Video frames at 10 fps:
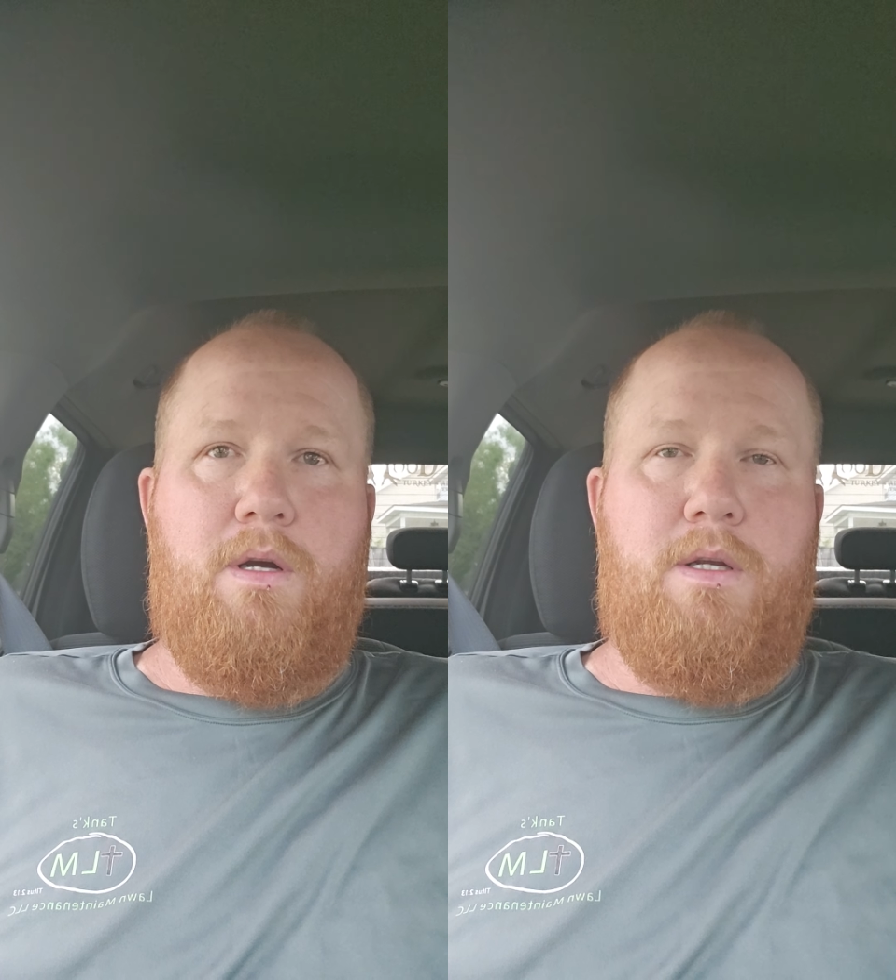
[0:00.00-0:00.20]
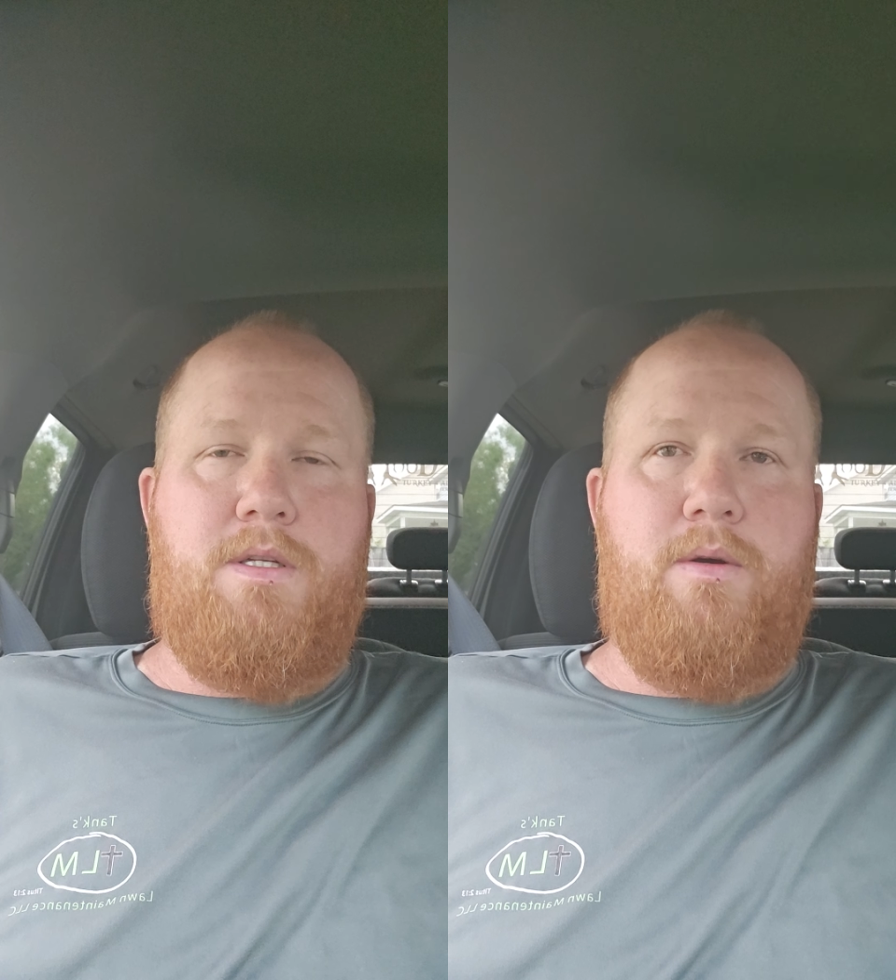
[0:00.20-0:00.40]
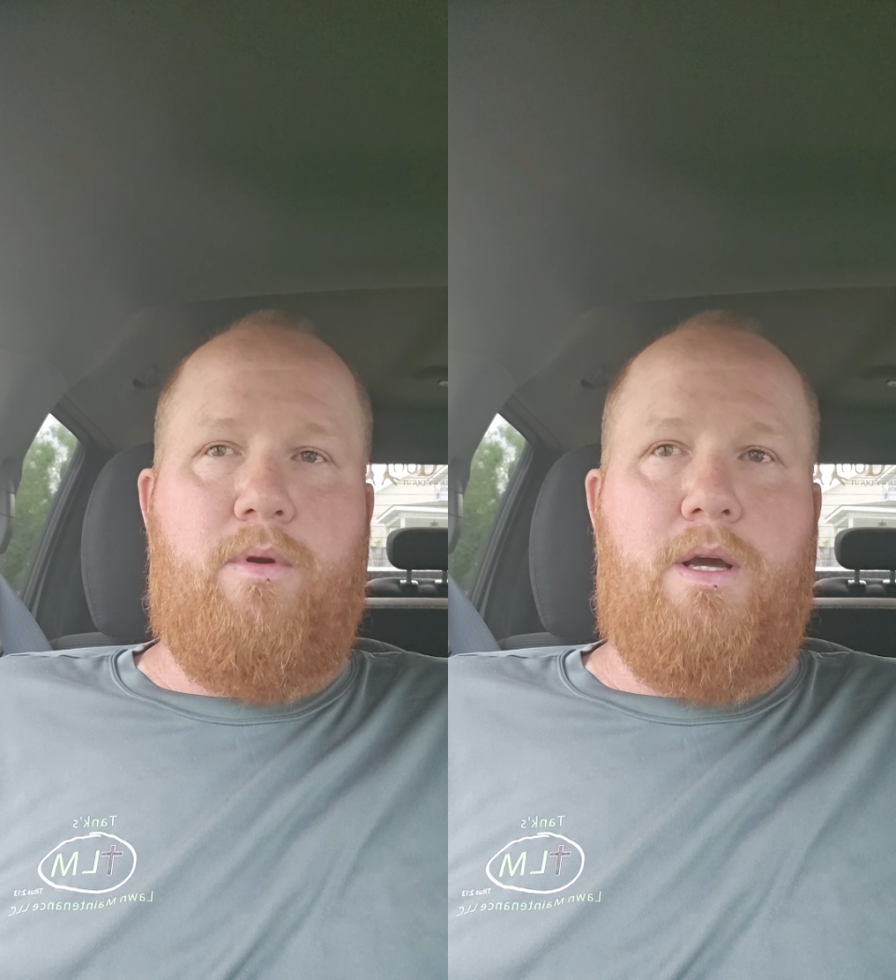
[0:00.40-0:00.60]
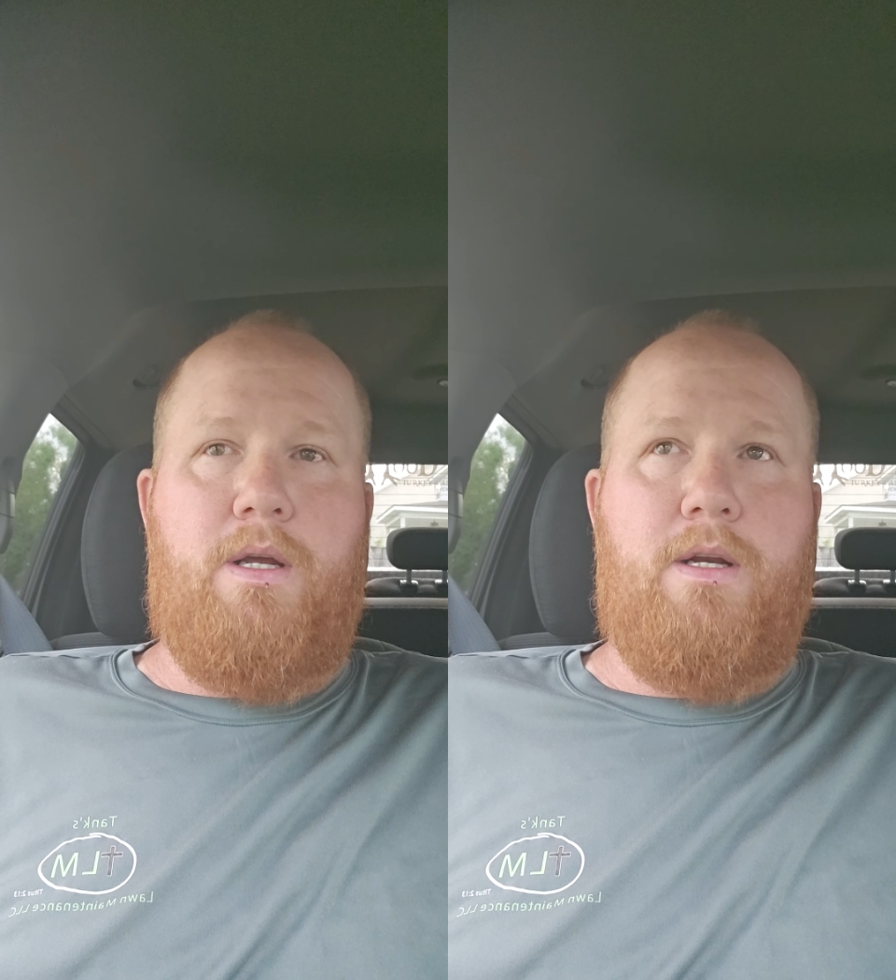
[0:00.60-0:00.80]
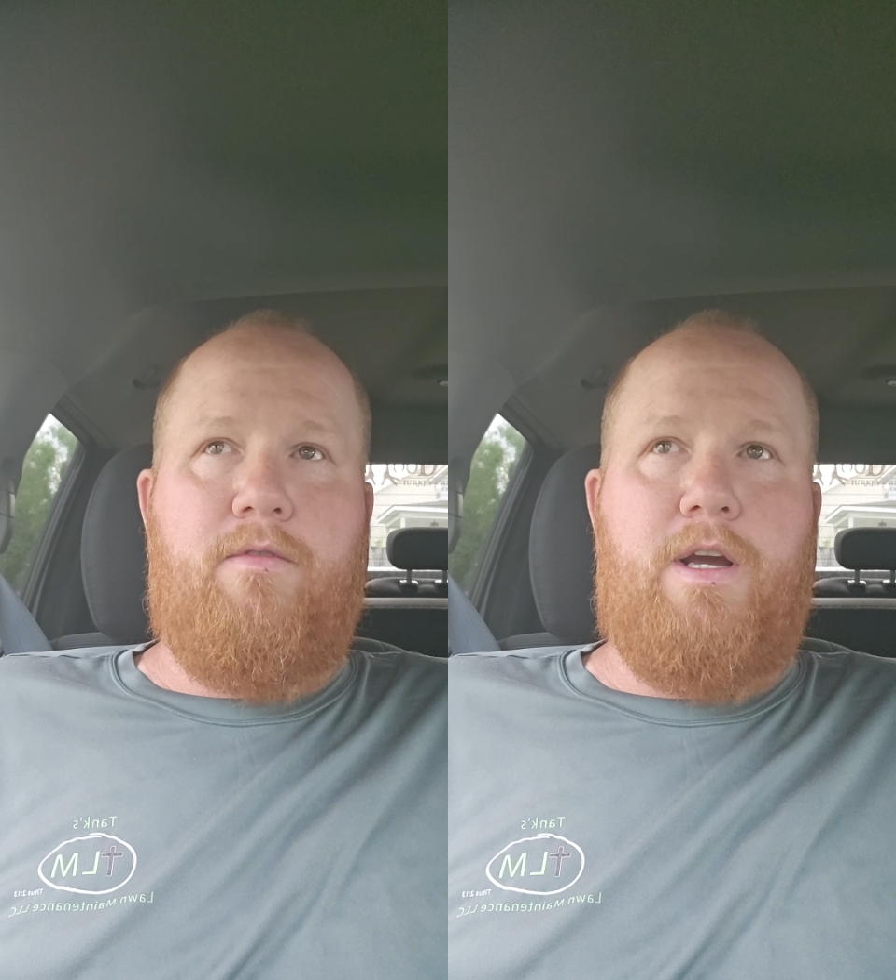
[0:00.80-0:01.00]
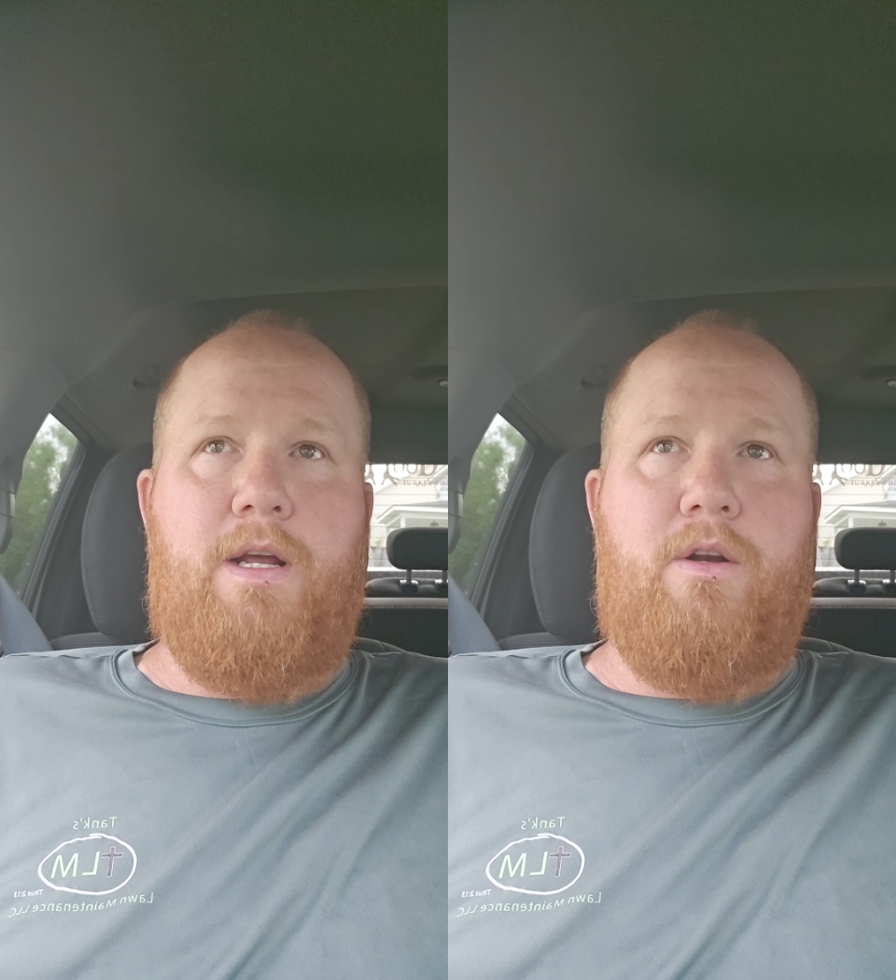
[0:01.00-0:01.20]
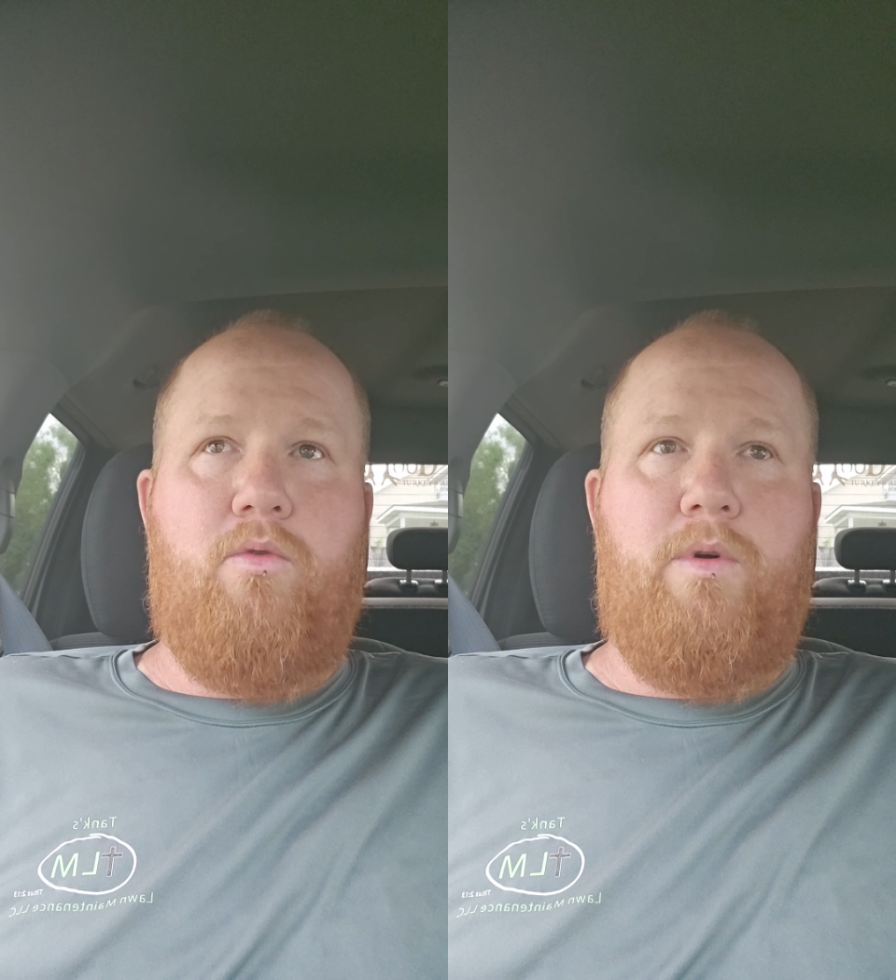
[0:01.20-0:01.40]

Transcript: And he said, well, I ain't never had no